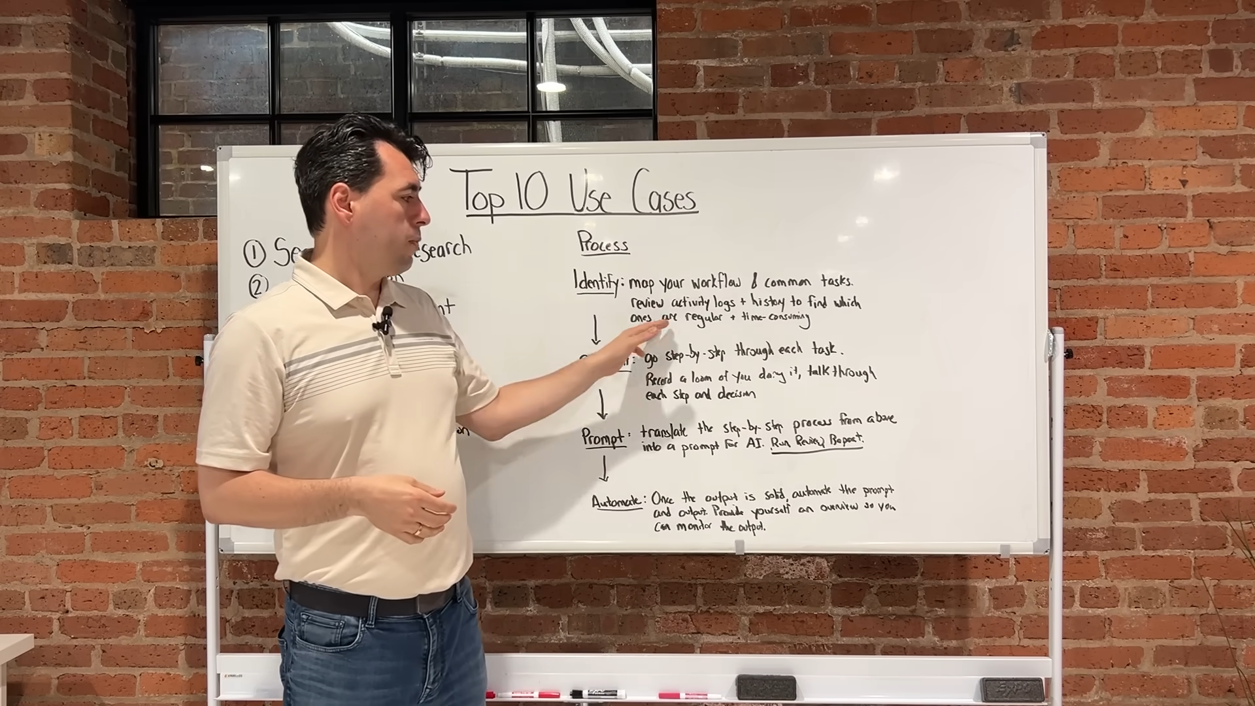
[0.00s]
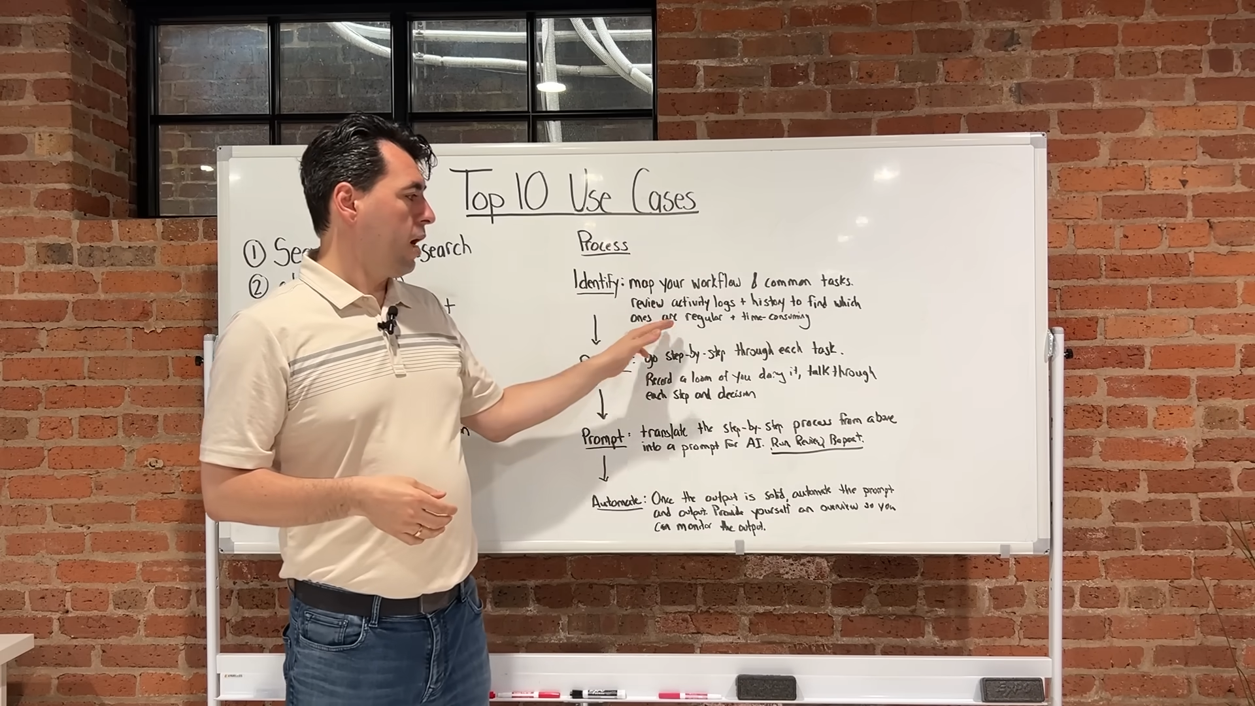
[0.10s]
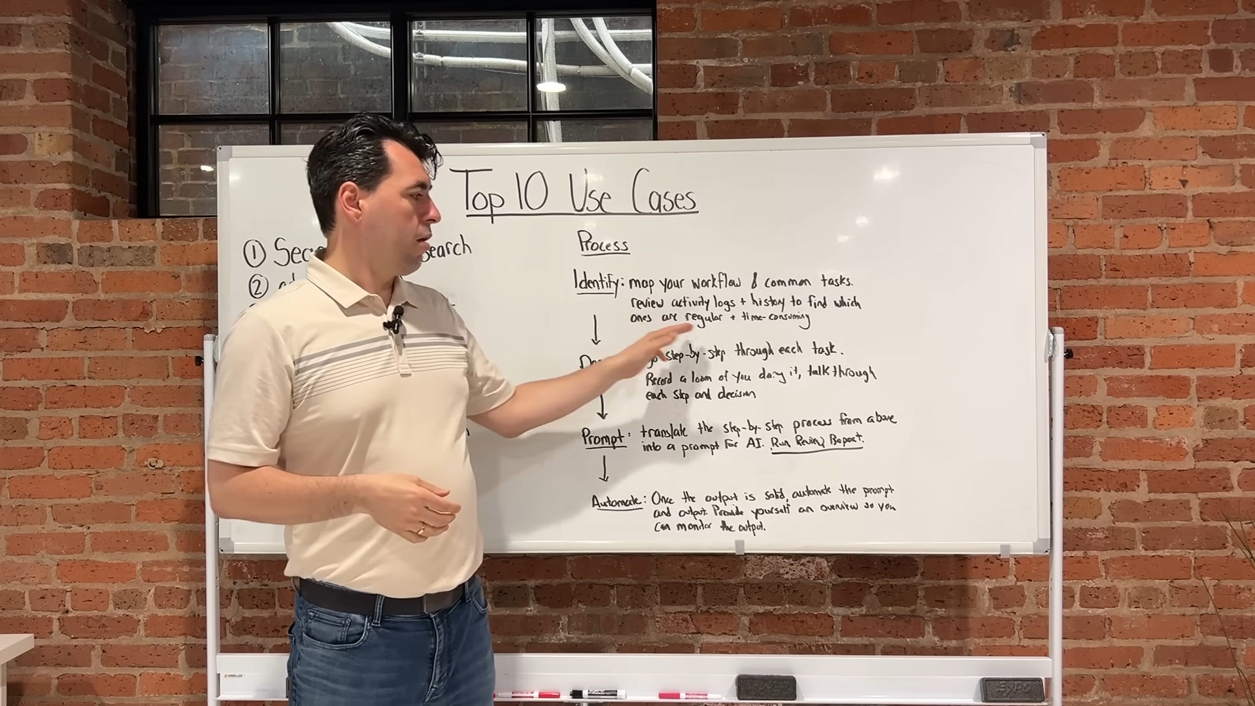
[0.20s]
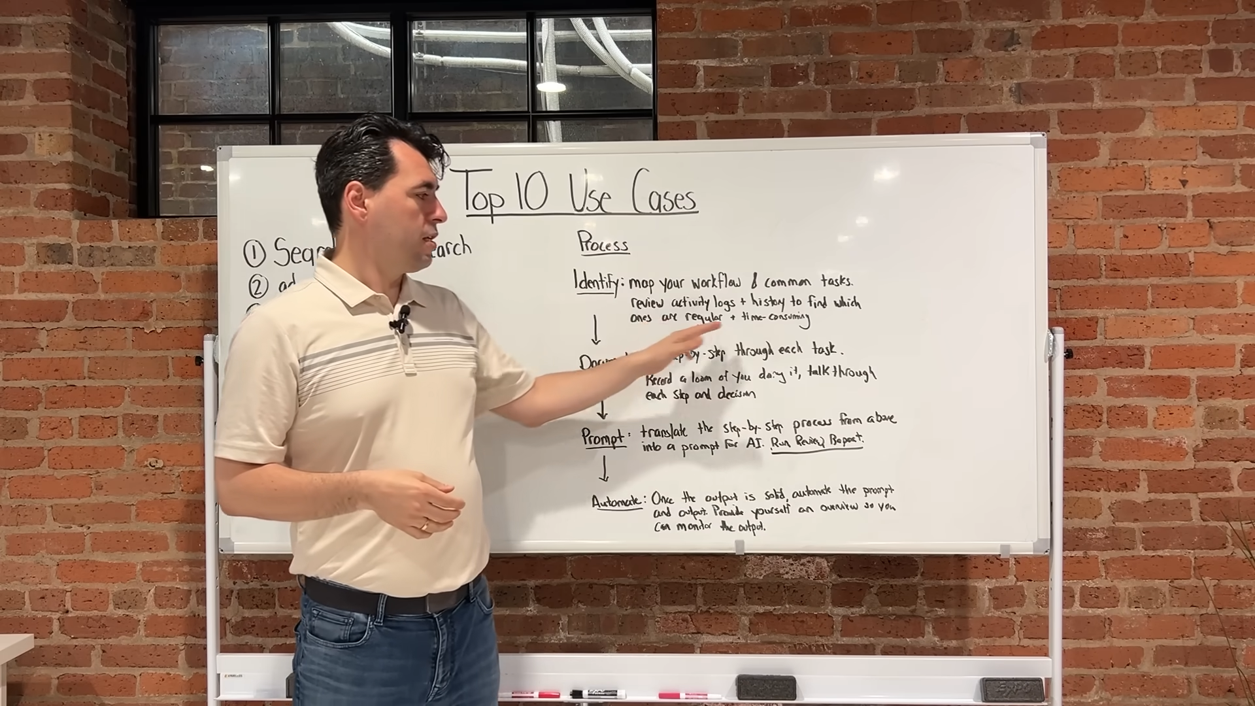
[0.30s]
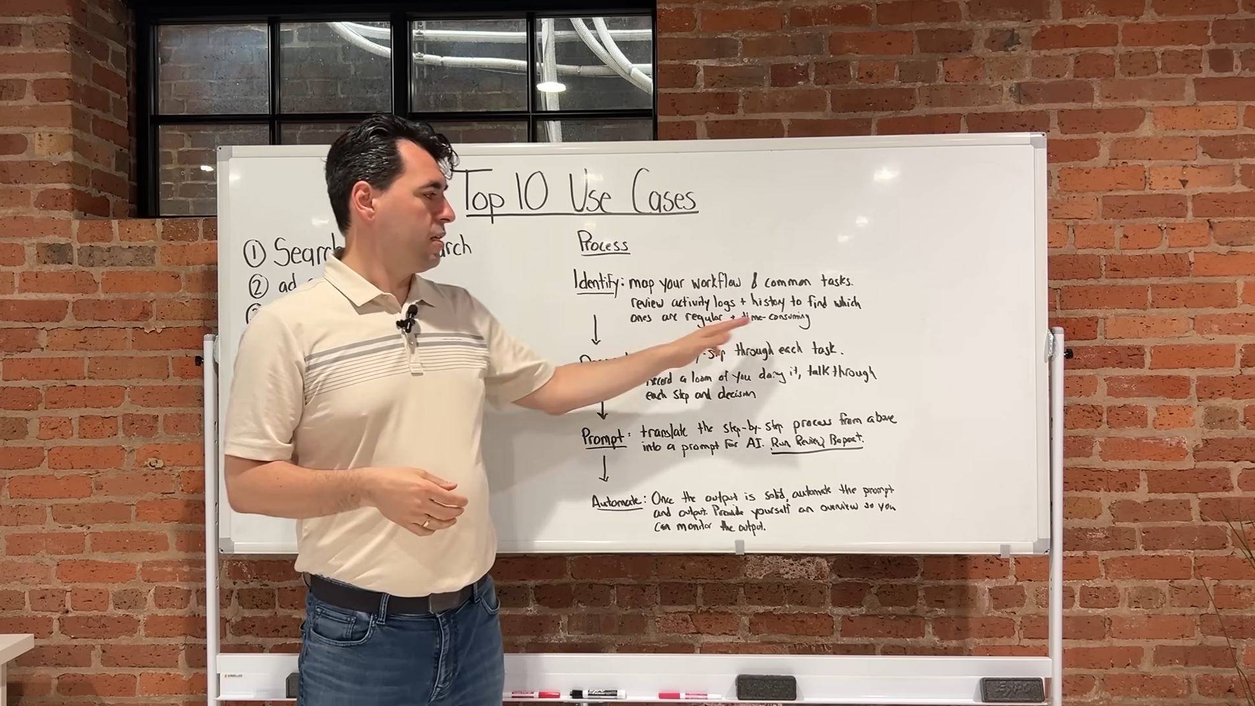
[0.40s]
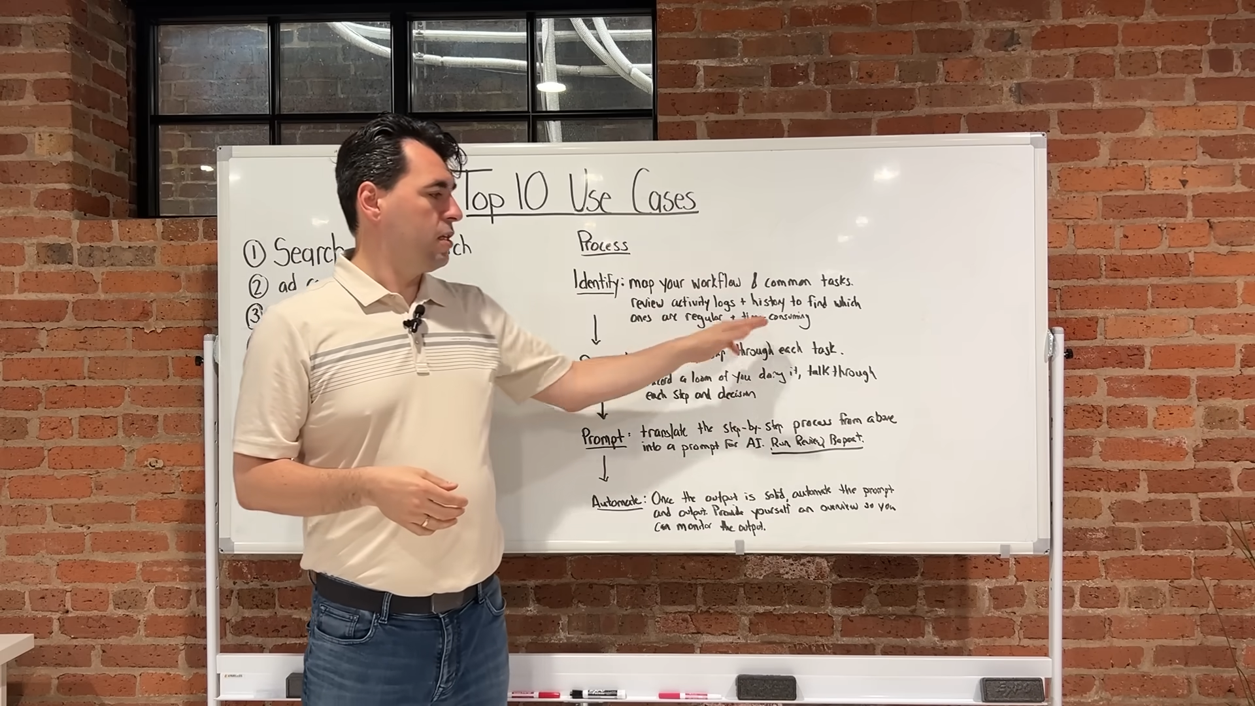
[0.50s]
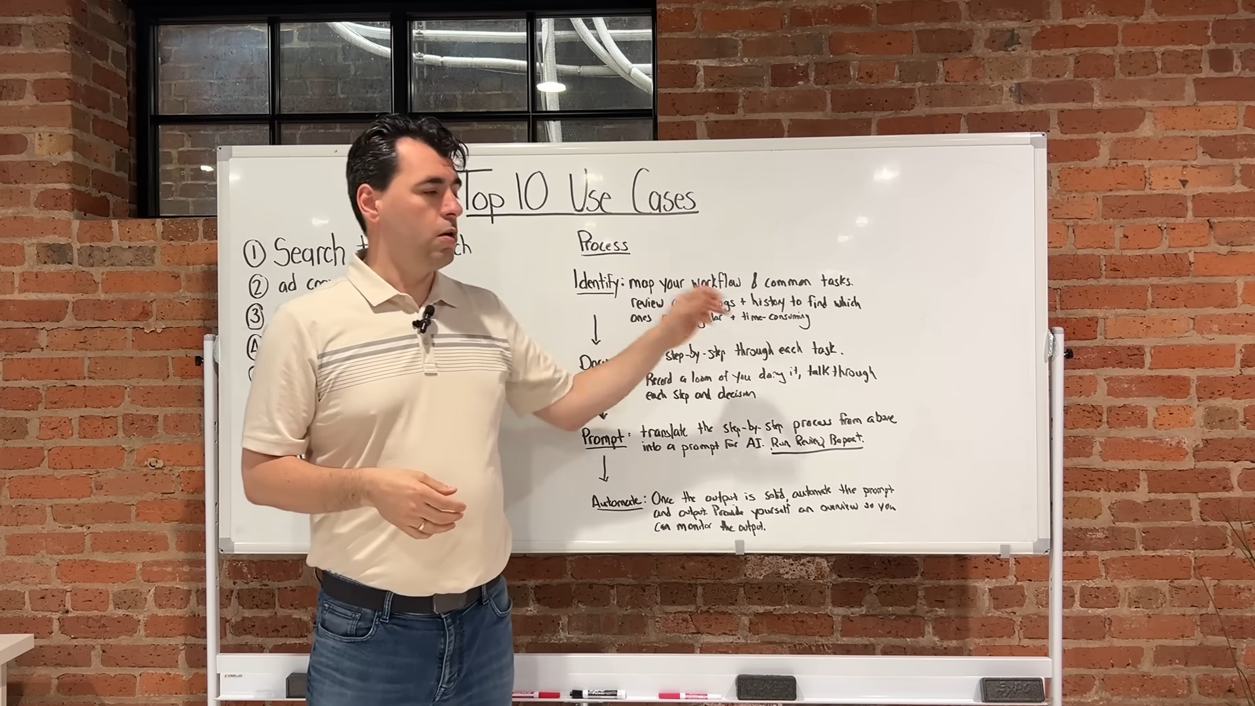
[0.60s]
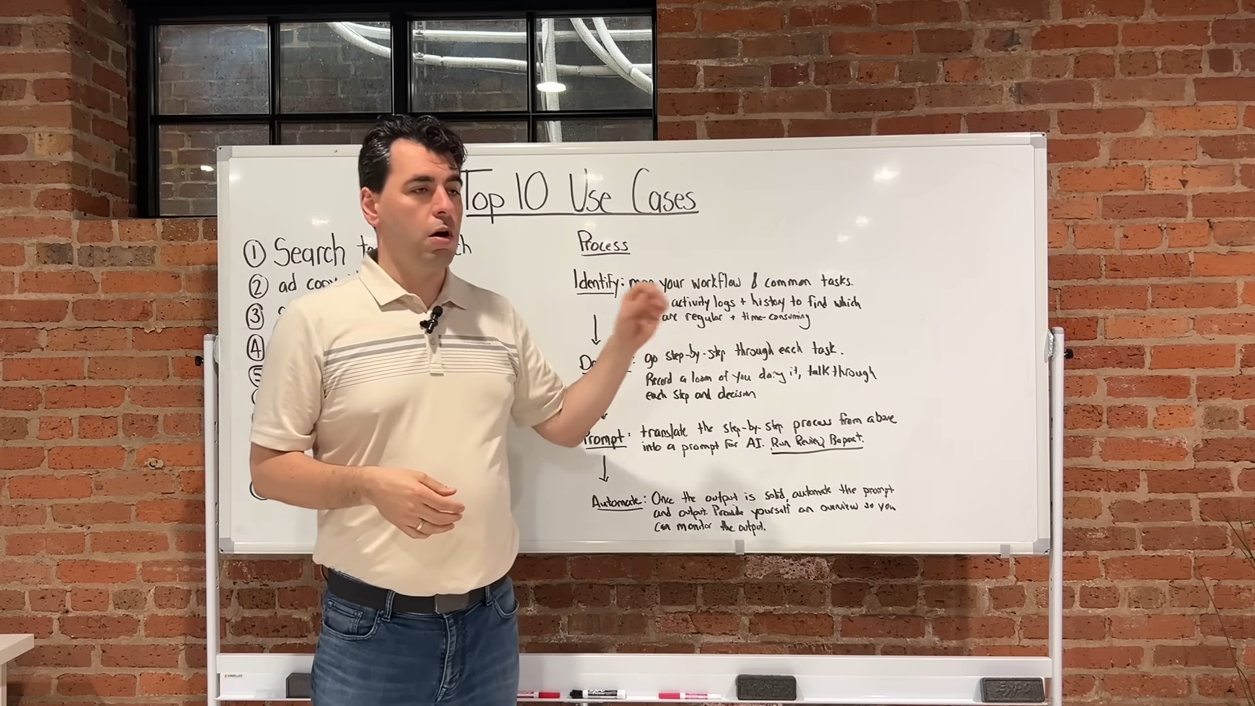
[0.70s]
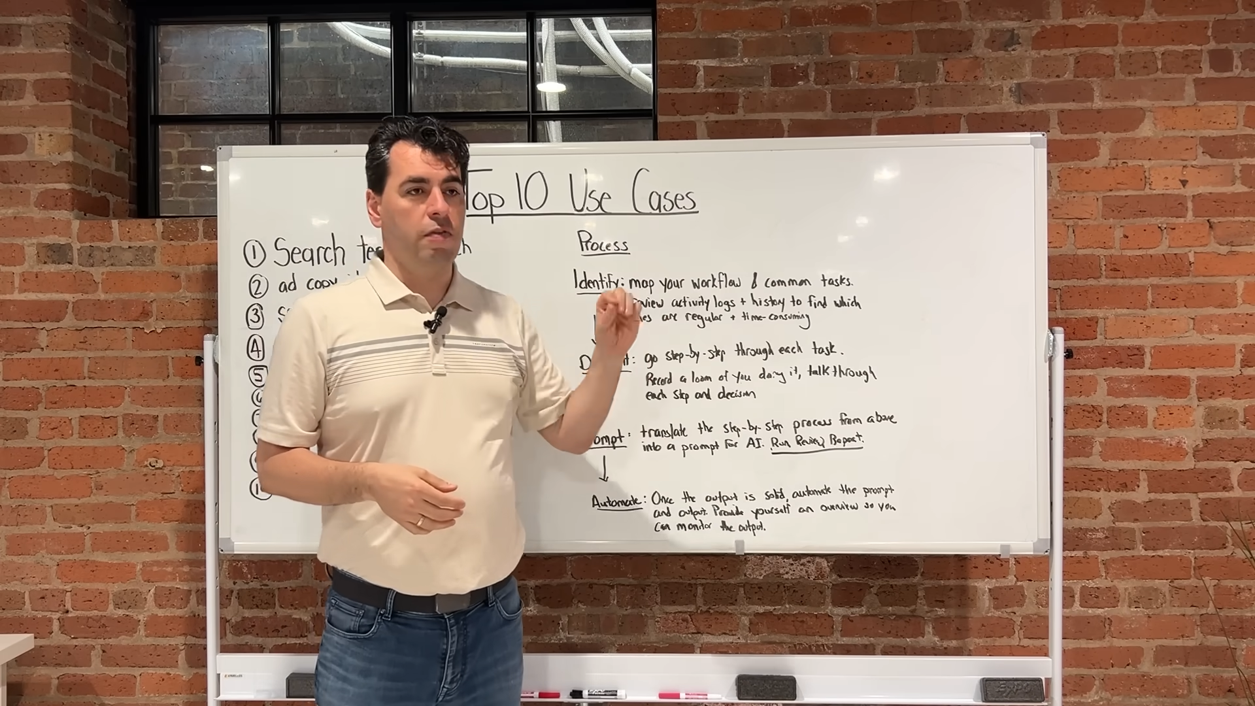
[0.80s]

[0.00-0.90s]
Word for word: prioritize here are